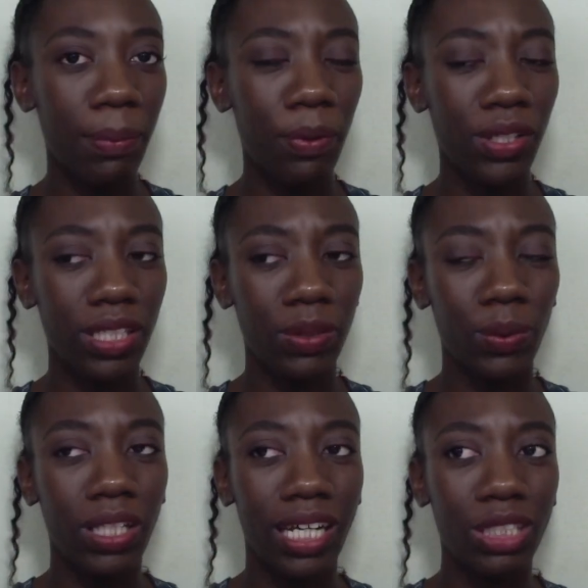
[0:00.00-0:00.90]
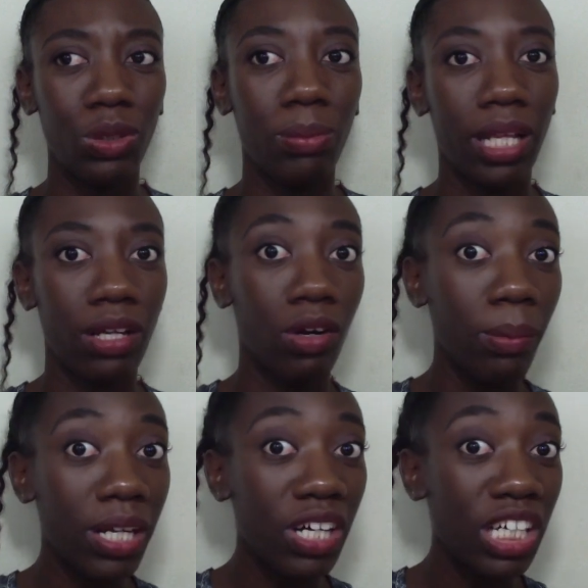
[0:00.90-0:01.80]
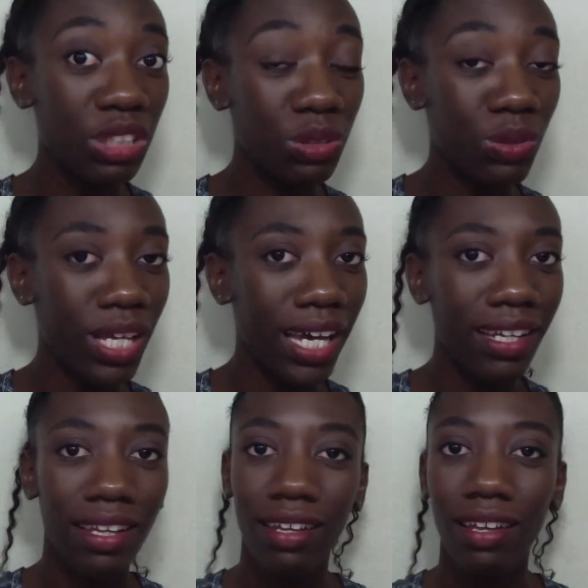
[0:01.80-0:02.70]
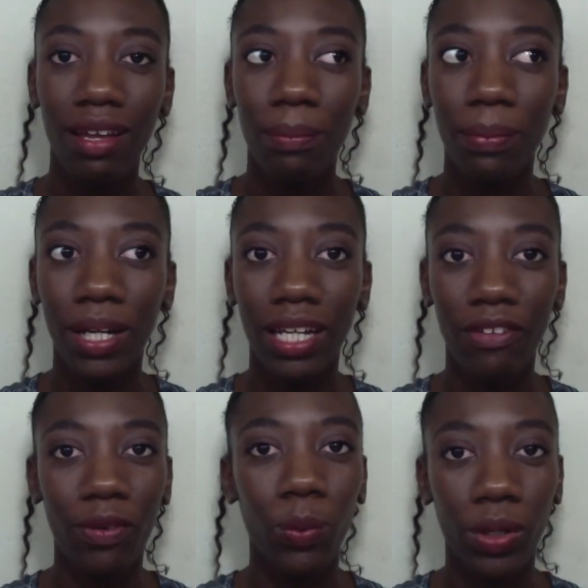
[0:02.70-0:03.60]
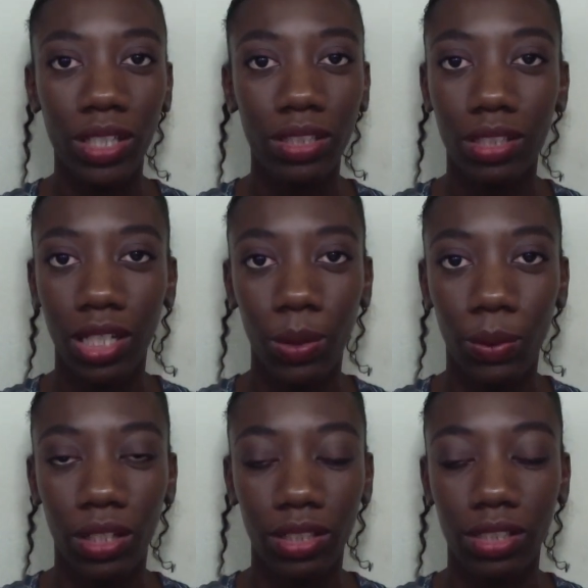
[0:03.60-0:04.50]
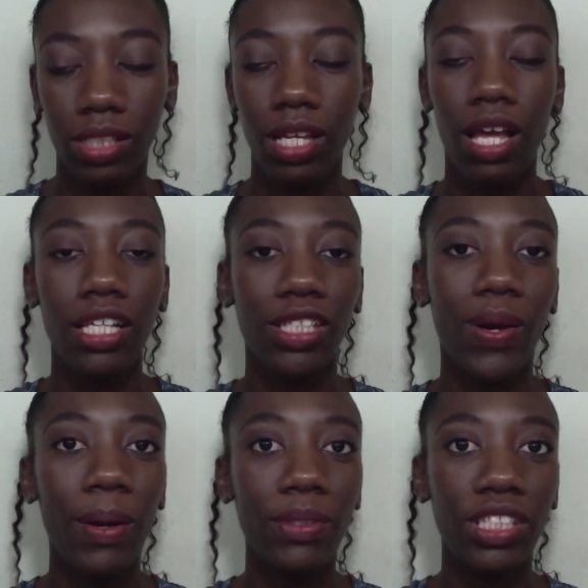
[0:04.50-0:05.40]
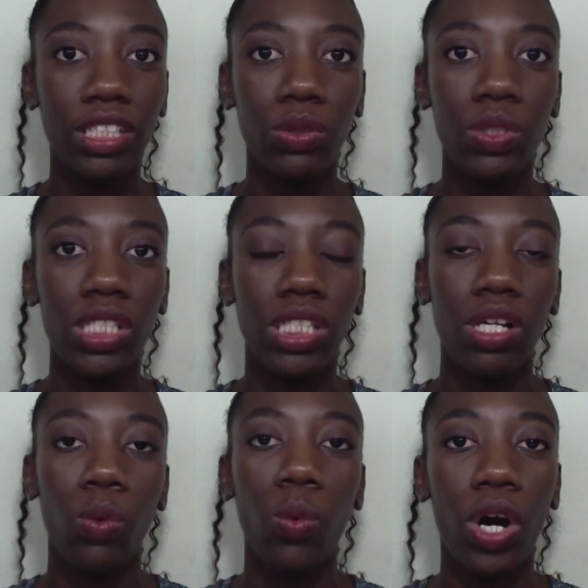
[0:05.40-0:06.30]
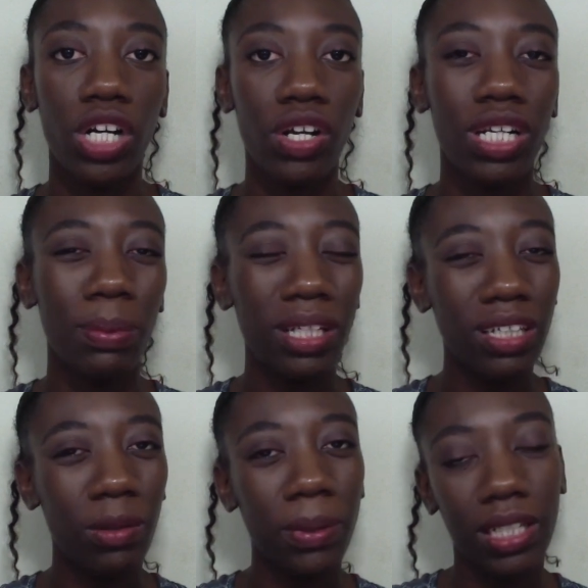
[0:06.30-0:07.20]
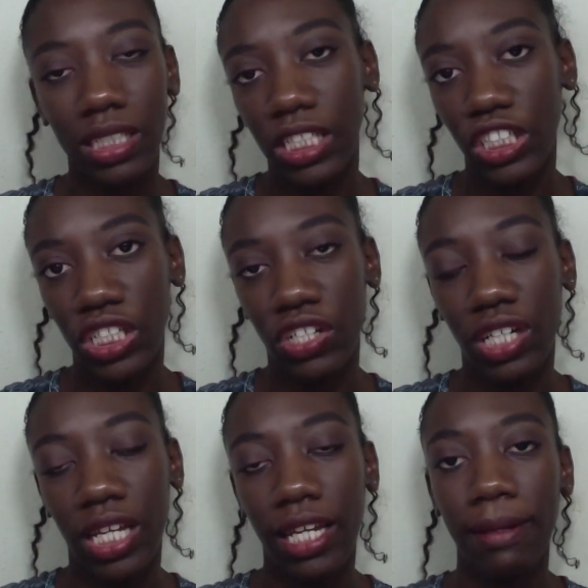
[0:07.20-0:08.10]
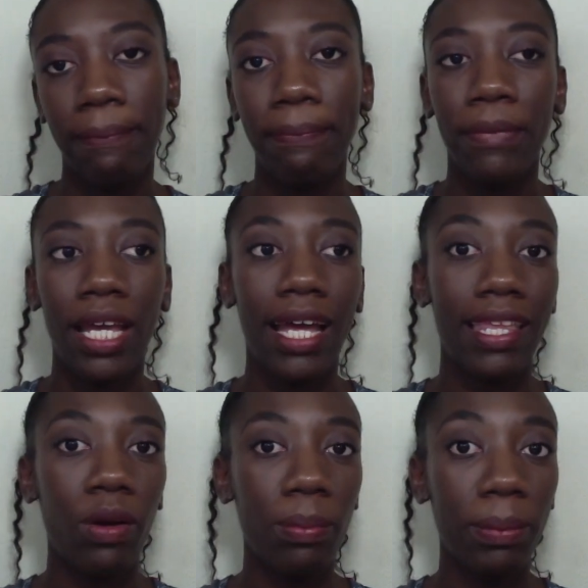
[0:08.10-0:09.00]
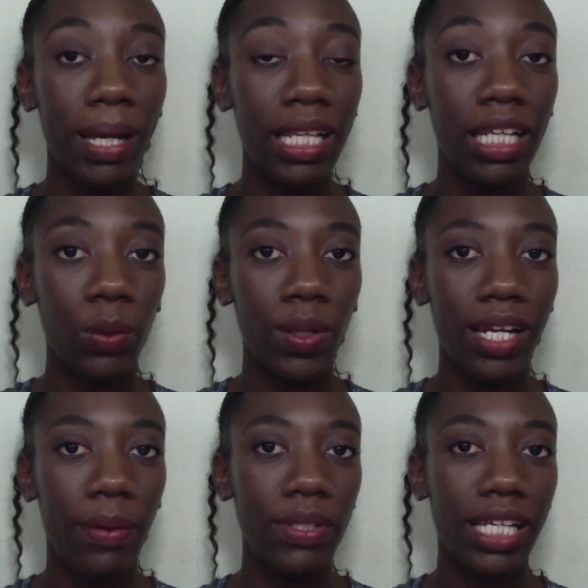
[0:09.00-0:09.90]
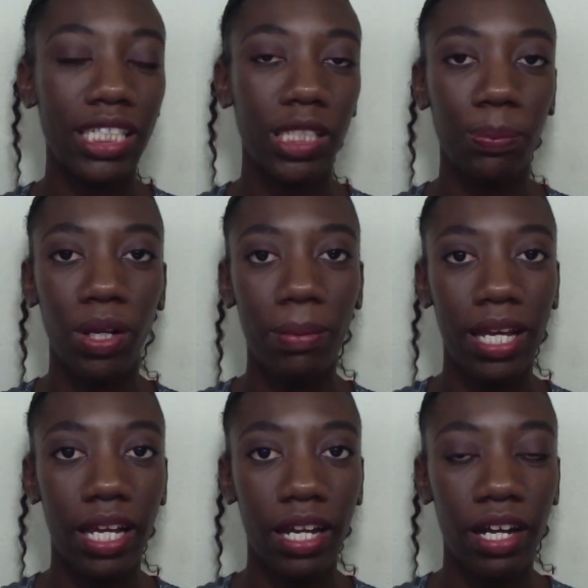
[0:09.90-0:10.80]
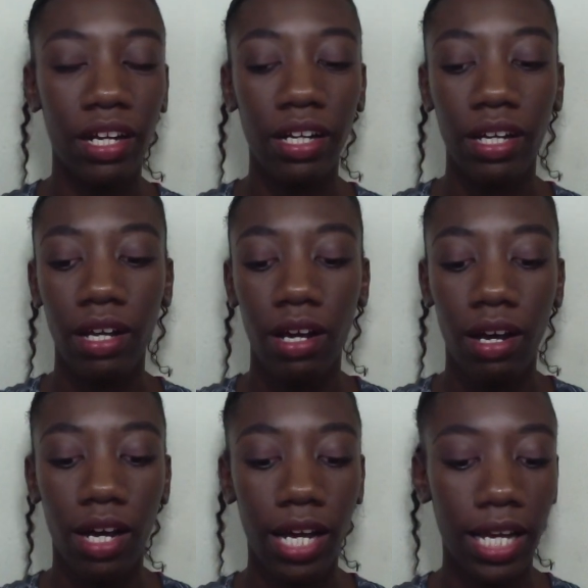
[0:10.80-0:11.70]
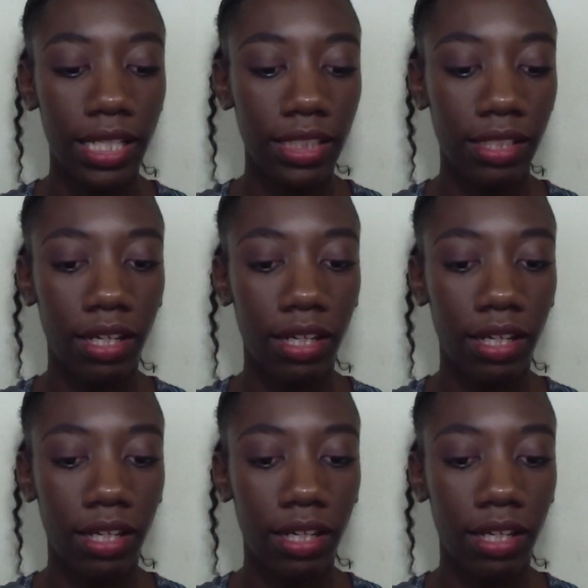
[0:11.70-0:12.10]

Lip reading: that persons will look at you and be like, oh my gosh, you do that? But if it works, it works. So I would just use water and put a little bit of conditioner in it, and that would be my liquid. I would spray my hair, and